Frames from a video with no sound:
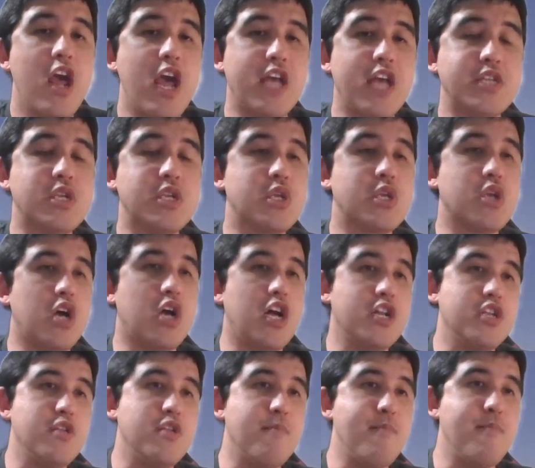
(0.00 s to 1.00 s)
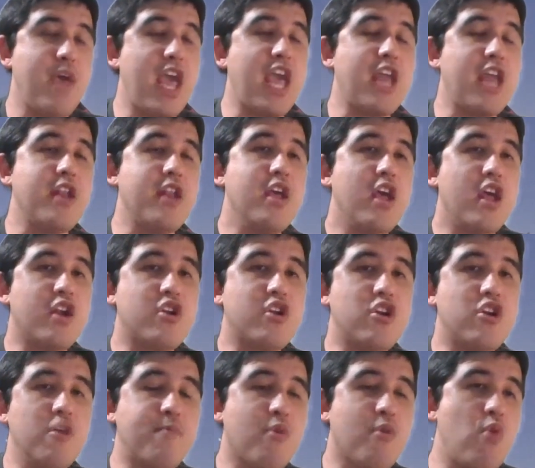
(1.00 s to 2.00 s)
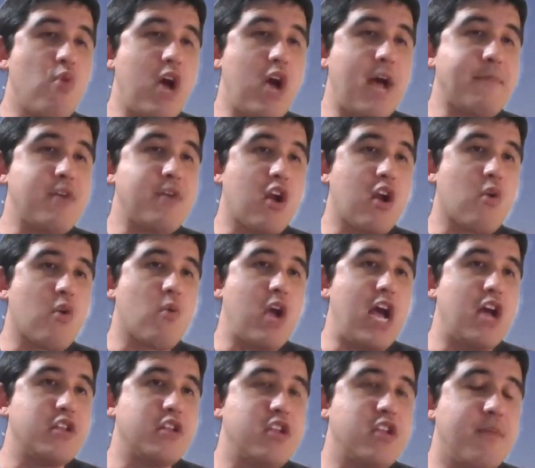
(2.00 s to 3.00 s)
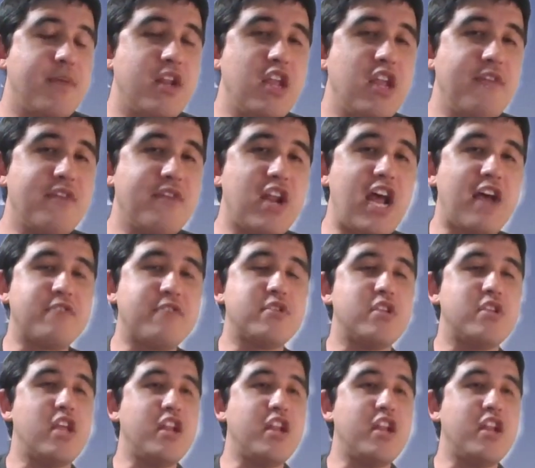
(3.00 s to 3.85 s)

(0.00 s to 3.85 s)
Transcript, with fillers: and stalled in the main and Cooper Webb got around him and even out